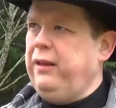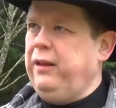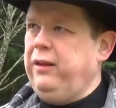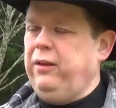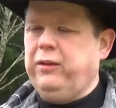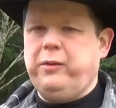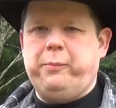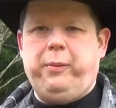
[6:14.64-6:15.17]

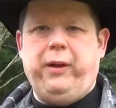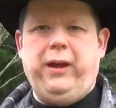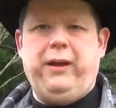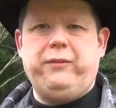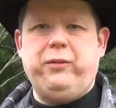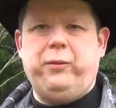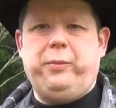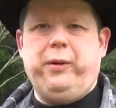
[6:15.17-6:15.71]
you have
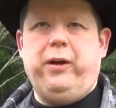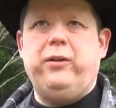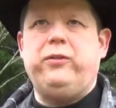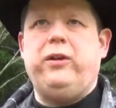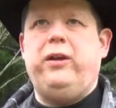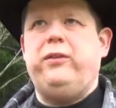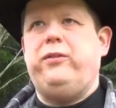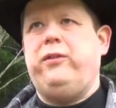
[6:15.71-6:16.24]
to
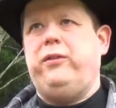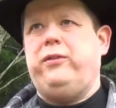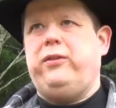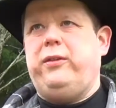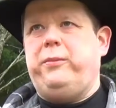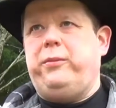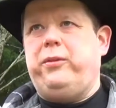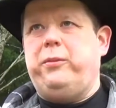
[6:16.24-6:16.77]
apologize. There's
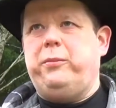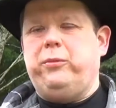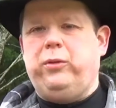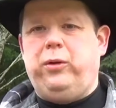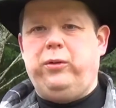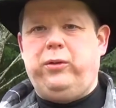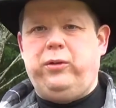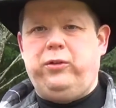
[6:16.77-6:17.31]
some
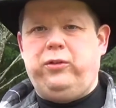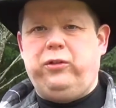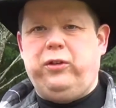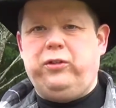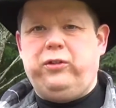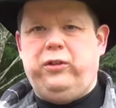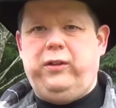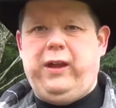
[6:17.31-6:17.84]
road
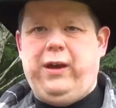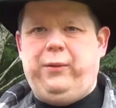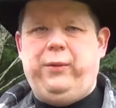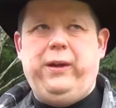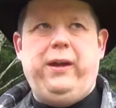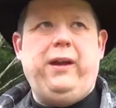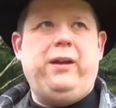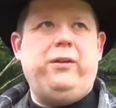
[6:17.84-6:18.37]
construction that
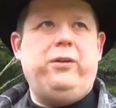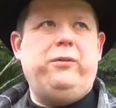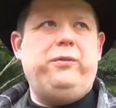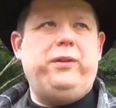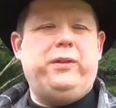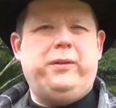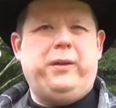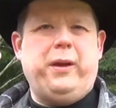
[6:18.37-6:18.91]
way. I don't know if
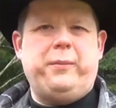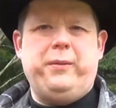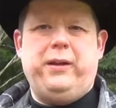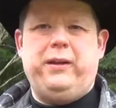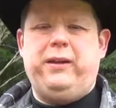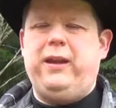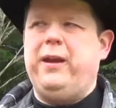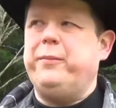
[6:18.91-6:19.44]
it's coming
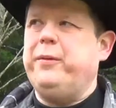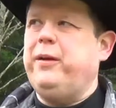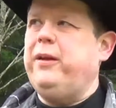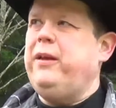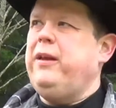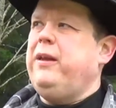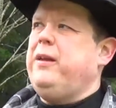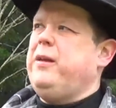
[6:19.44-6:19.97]
on camera,
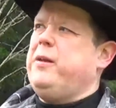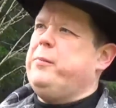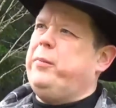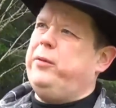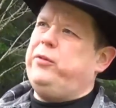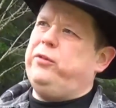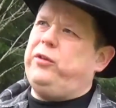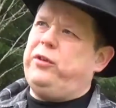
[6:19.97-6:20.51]
but
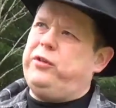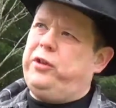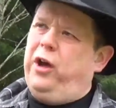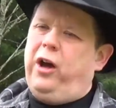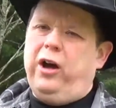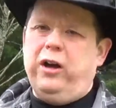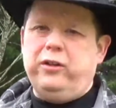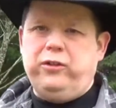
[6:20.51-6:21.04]
there's a
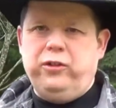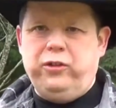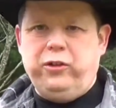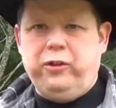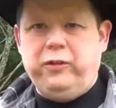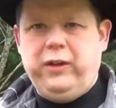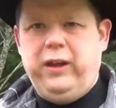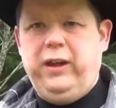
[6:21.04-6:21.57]
dog just
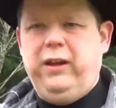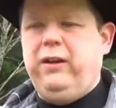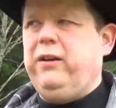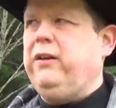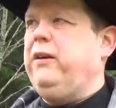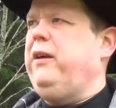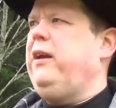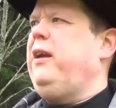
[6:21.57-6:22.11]
over
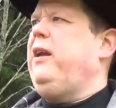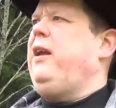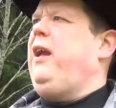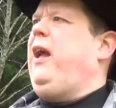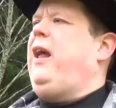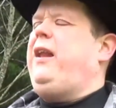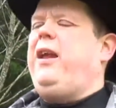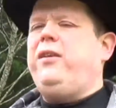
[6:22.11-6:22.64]
here,
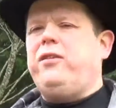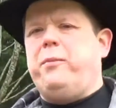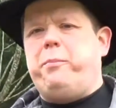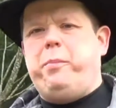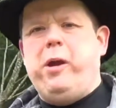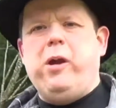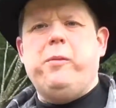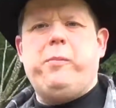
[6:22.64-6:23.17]
and he has a
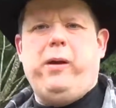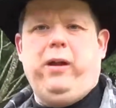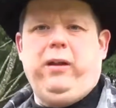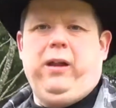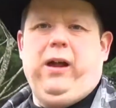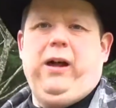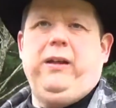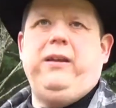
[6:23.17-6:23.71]
bear bell
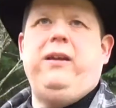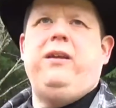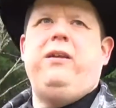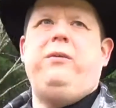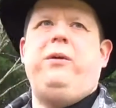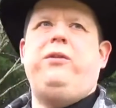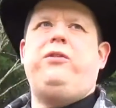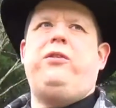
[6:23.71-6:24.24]
on,
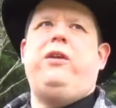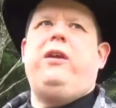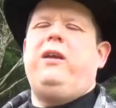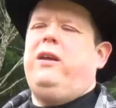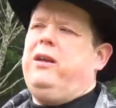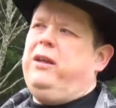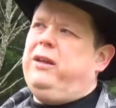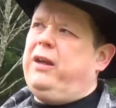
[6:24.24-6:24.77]
which
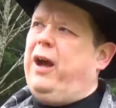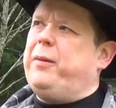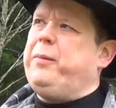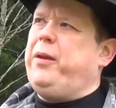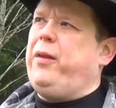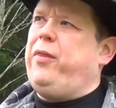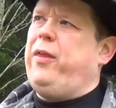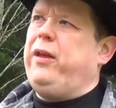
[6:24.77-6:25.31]
got me
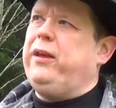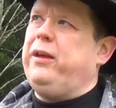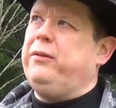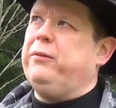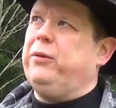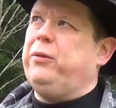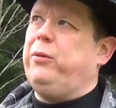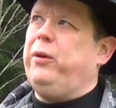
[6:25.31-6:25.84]
to thinking
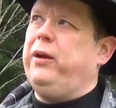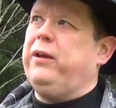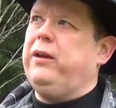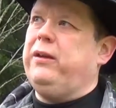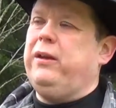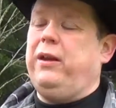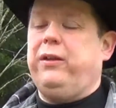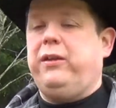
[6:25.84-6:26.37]
real quick,
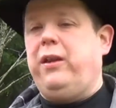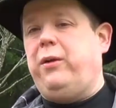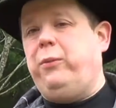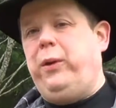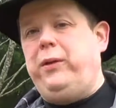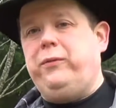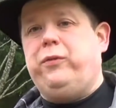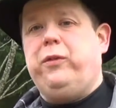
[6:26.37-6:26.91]
because I was kind of
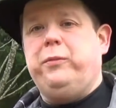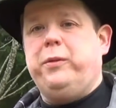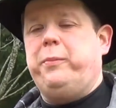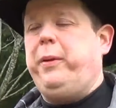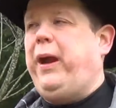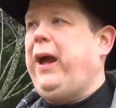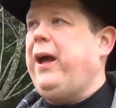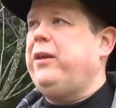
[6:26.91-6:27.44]
waiting for him to
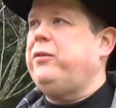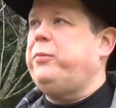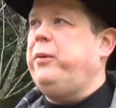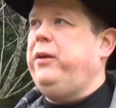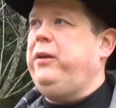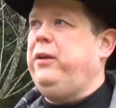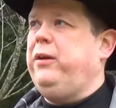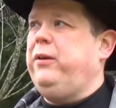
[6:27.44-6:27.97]
pass,
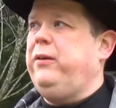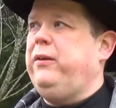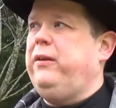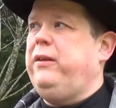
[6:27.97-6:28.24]
but you know,